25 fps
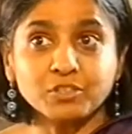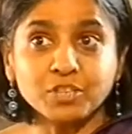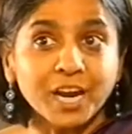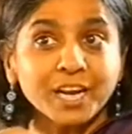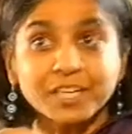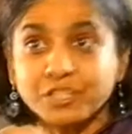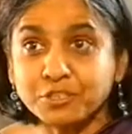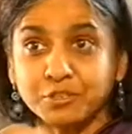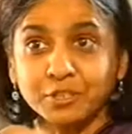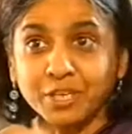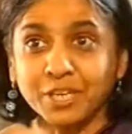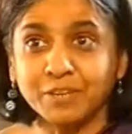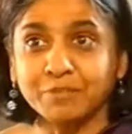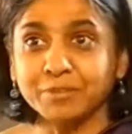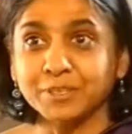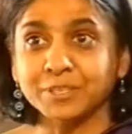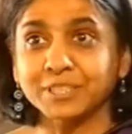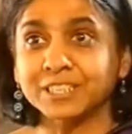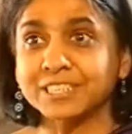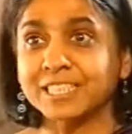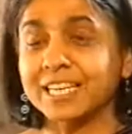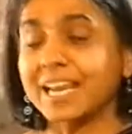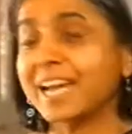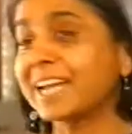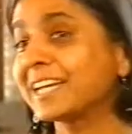tried to give
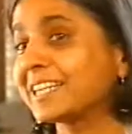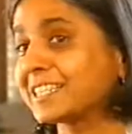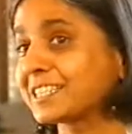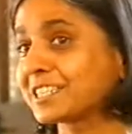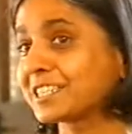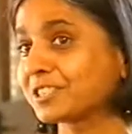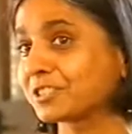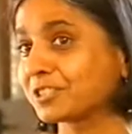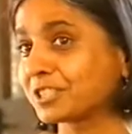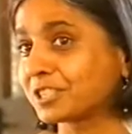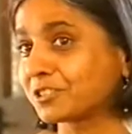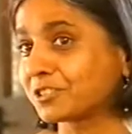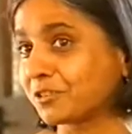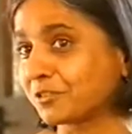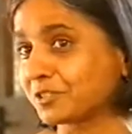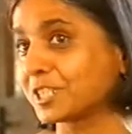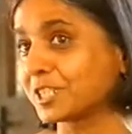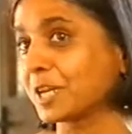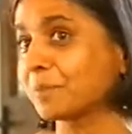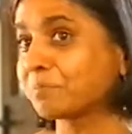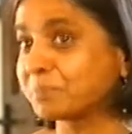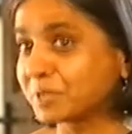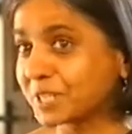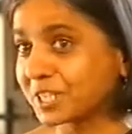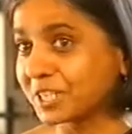a slight sort of
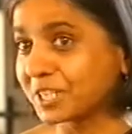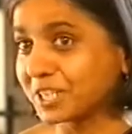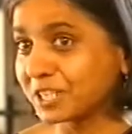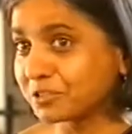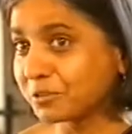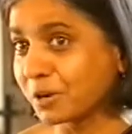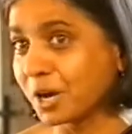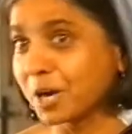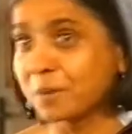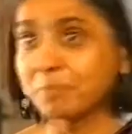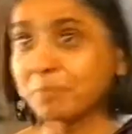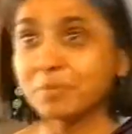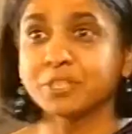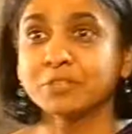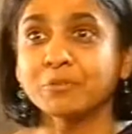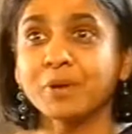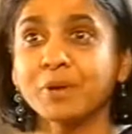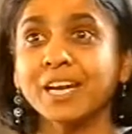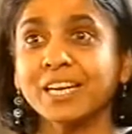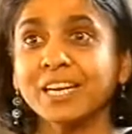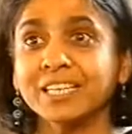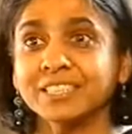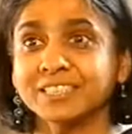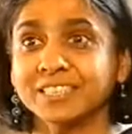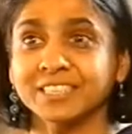subsidy to urban
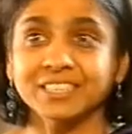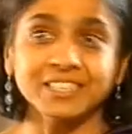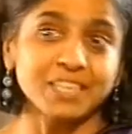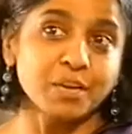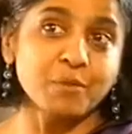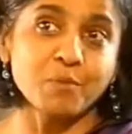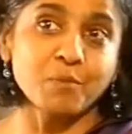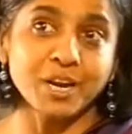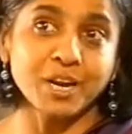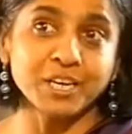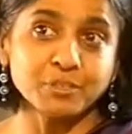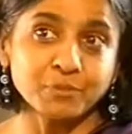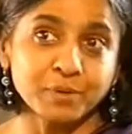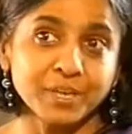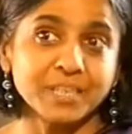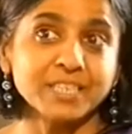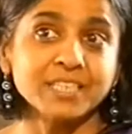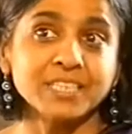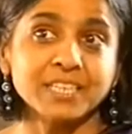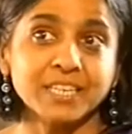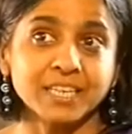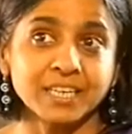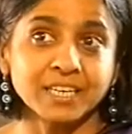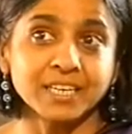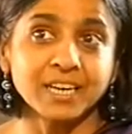dwellers and say
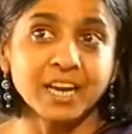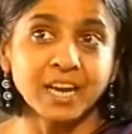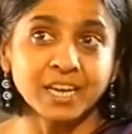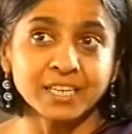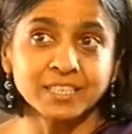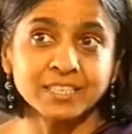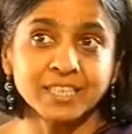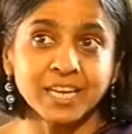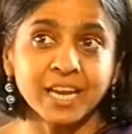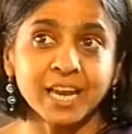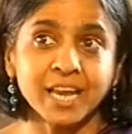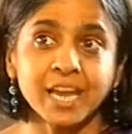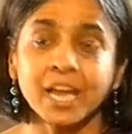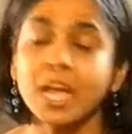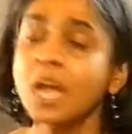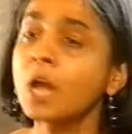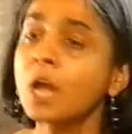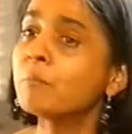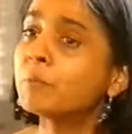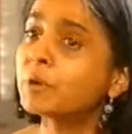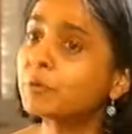120 in a day.